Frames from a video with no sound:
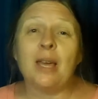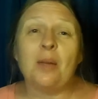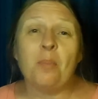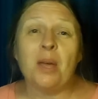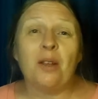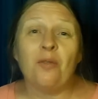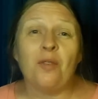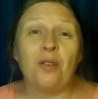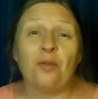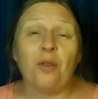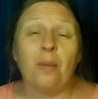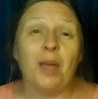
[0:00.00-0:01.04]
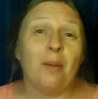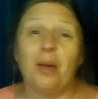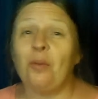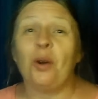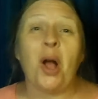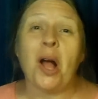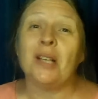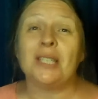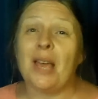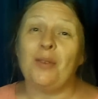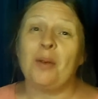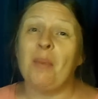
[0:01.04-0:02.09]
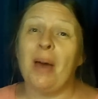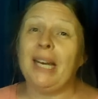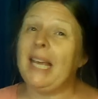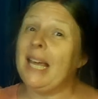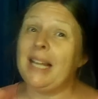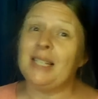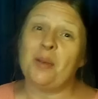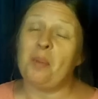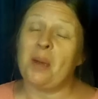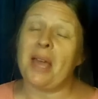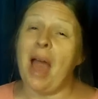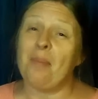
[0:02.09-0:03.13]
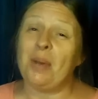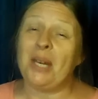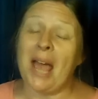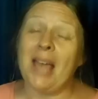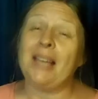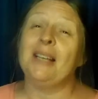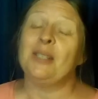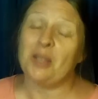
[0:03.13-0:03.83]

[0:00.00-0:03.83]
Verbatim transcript: can benefit from them and we're all saving money and it's a big happy day.